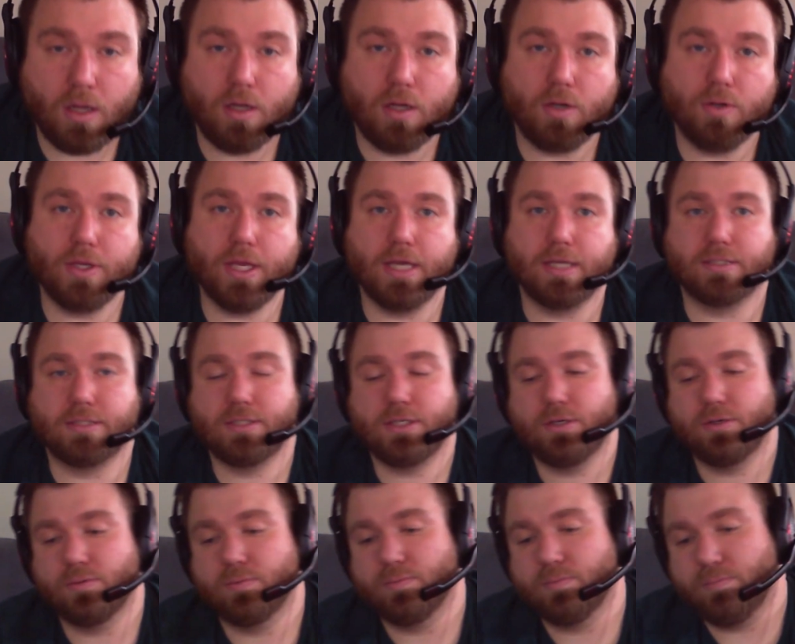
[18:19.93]
Okay,
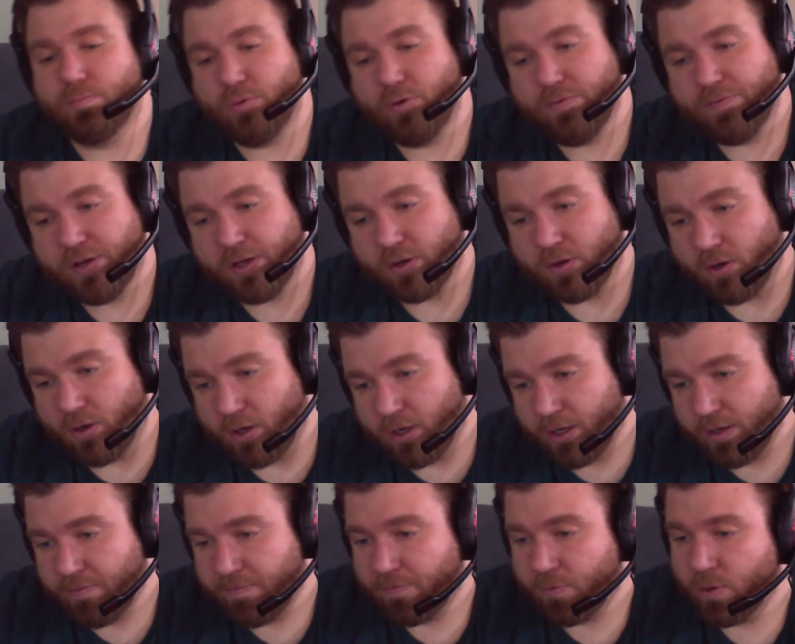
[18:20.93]
so moving
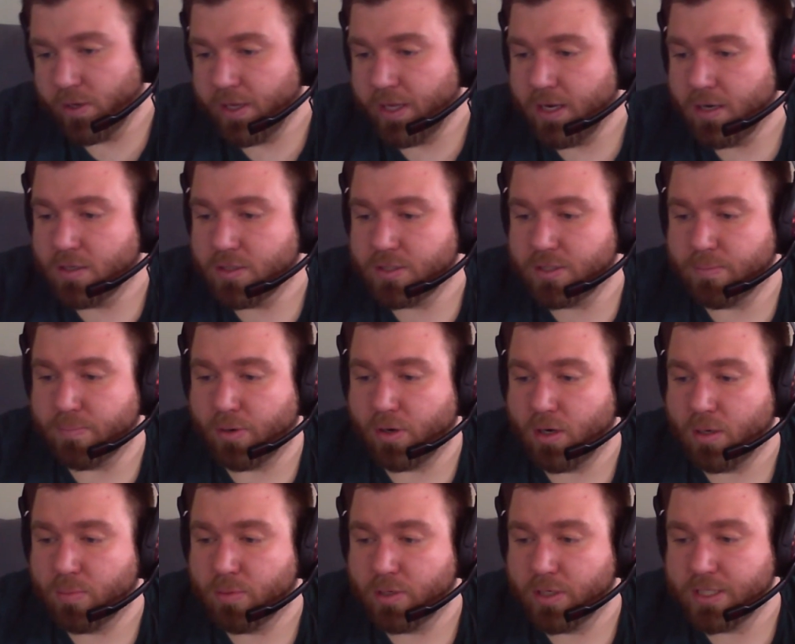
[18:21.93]
on. For years, the
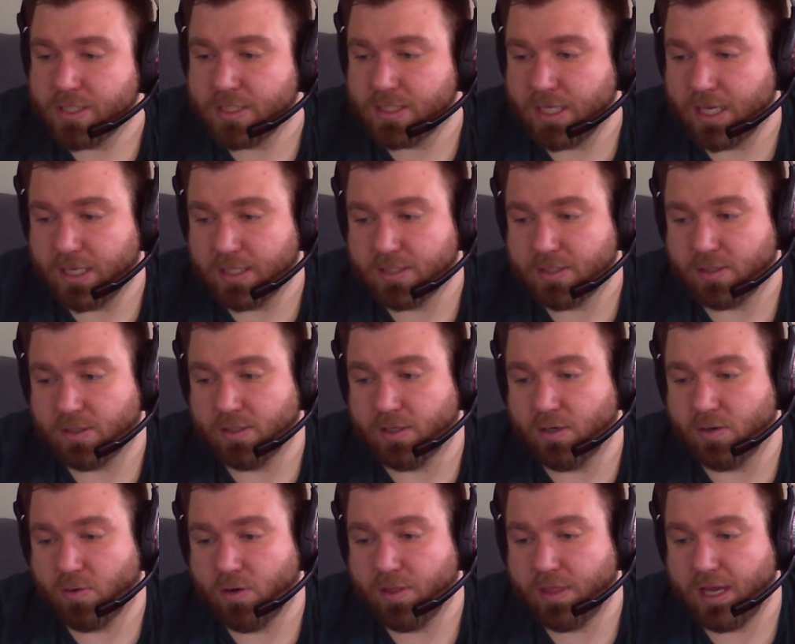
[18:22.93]
Barbary States on the
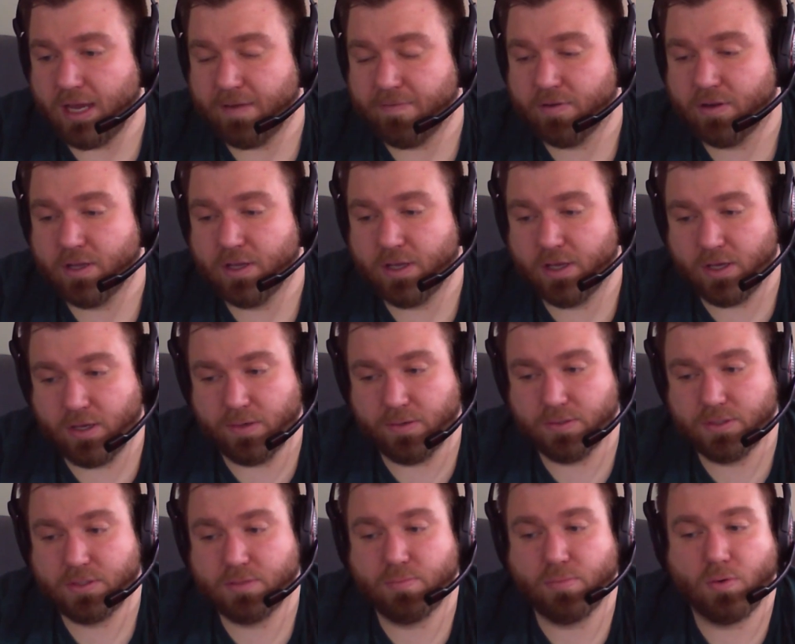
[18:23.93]
North African
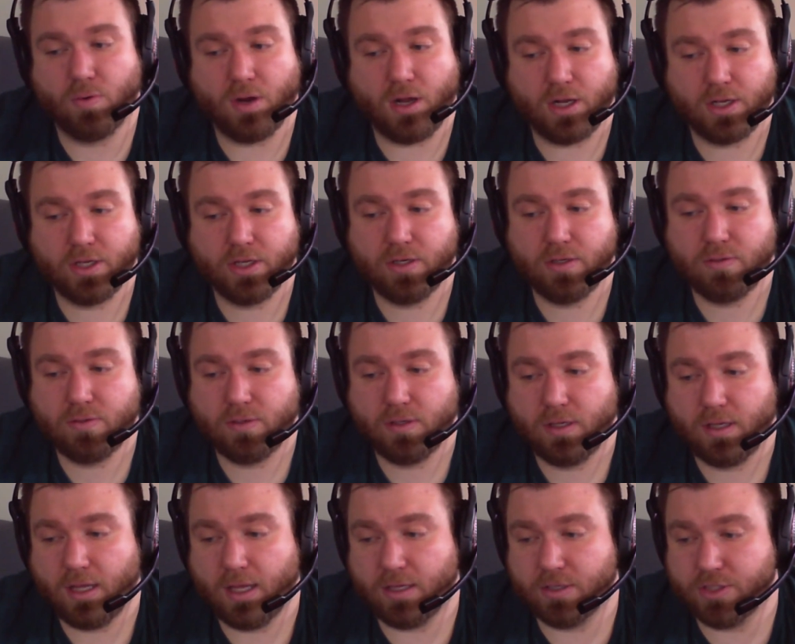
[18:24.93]
coast, Morocco,
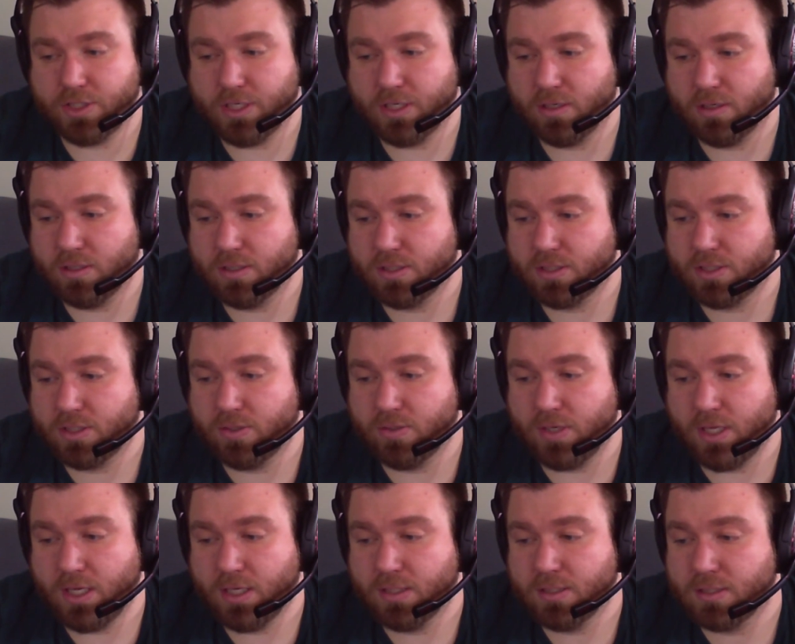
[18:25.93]
Algiers,
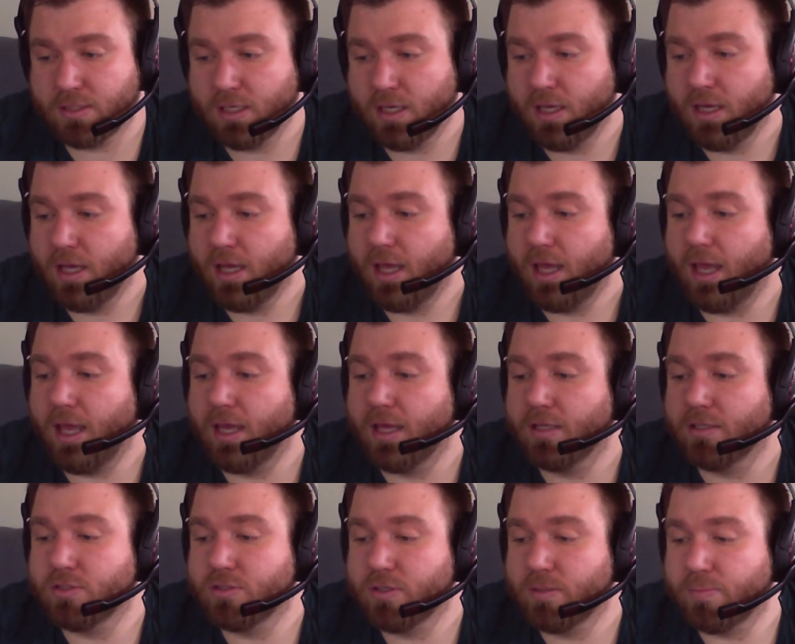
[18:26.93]
Tunis,
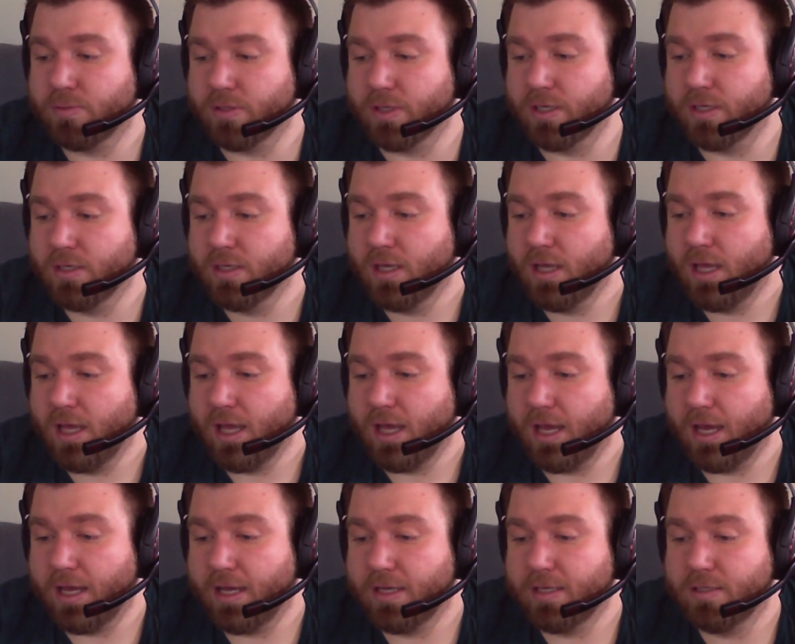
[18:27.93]
and Tripoli,
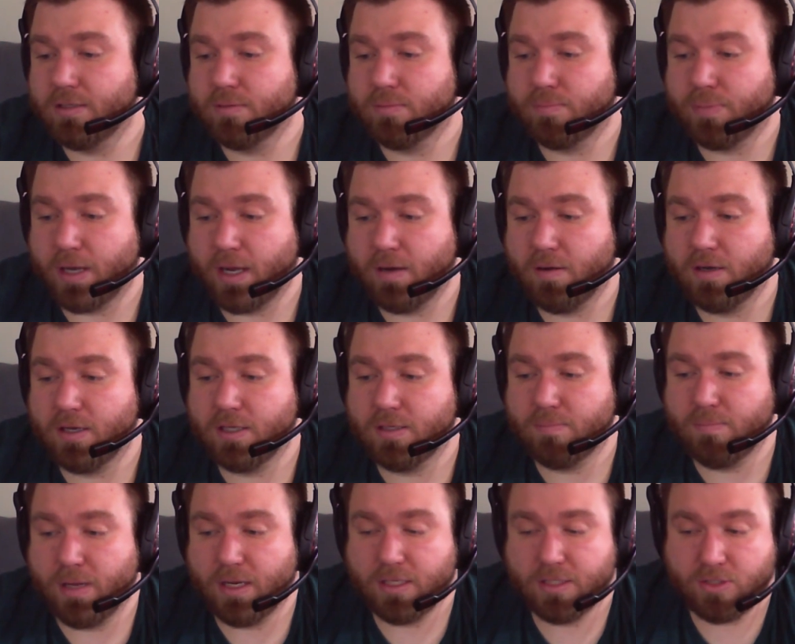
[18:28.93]
had pirated
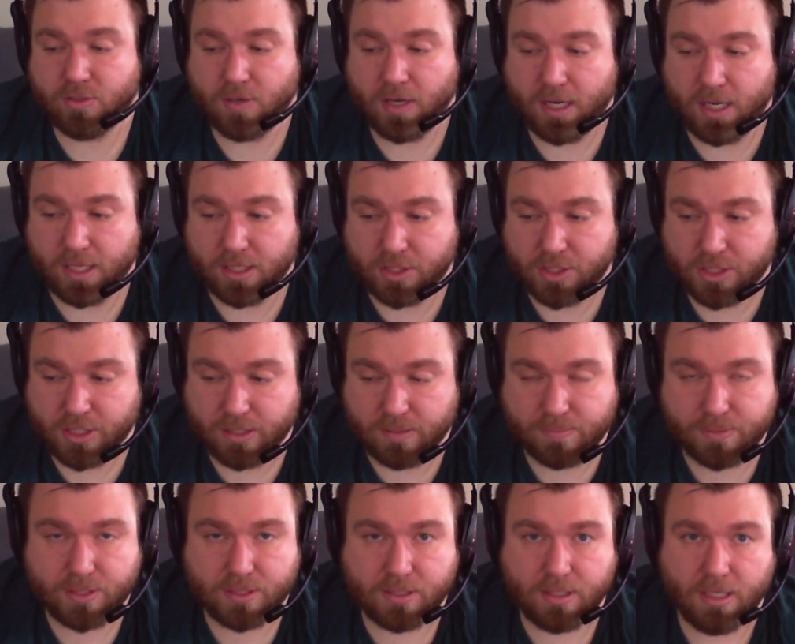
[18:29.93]
Mediterranean
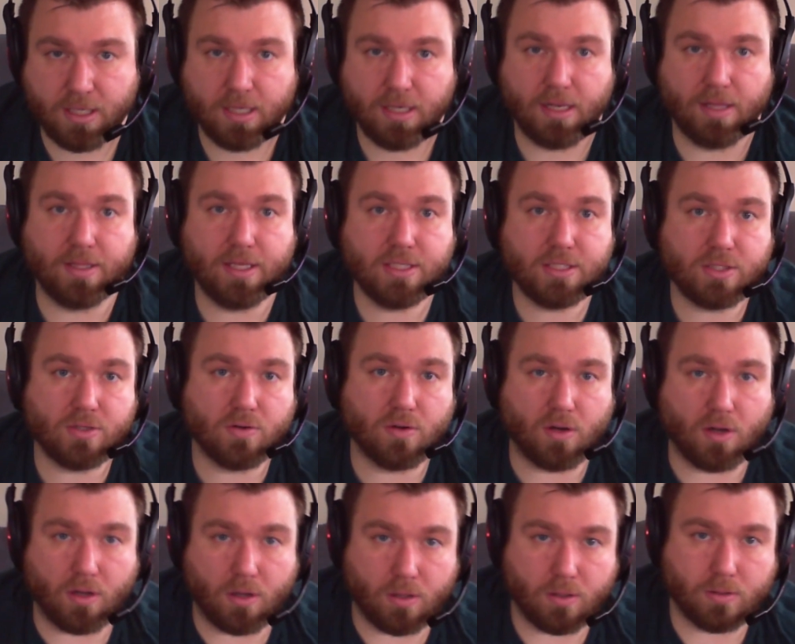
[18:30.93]
ships. Now, these are
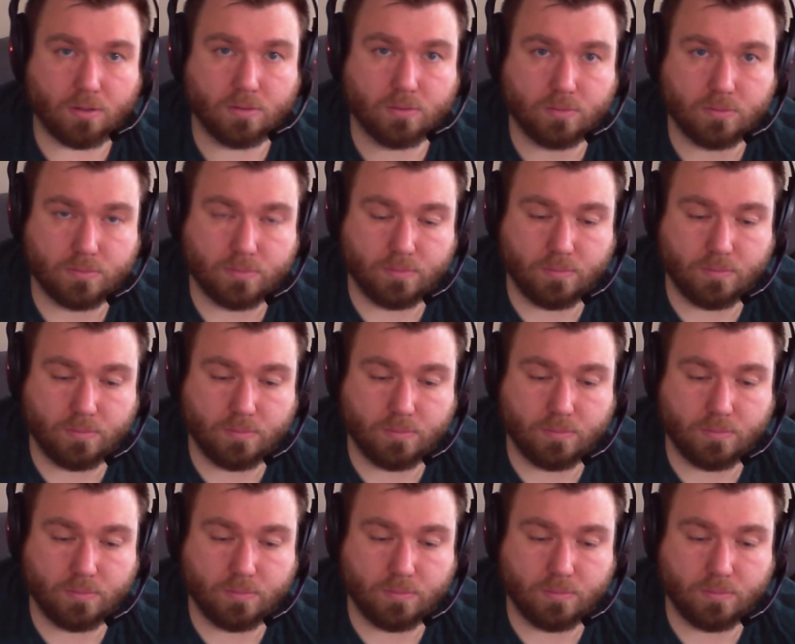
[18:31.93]
all